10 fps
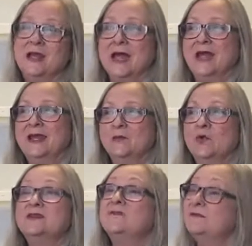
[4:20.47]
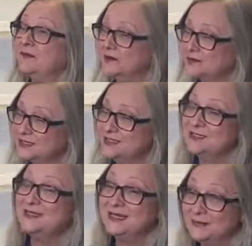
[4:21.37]
And it was a very
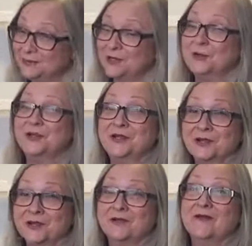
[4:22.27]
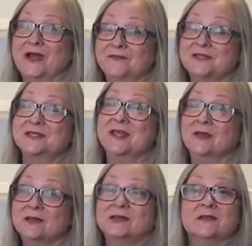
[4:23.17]
steep learning curve, I have to say,
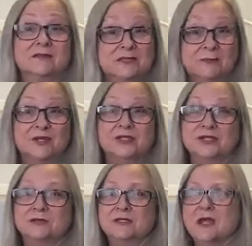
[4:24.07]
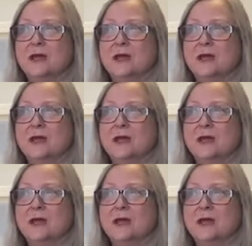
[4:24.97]
on some issues.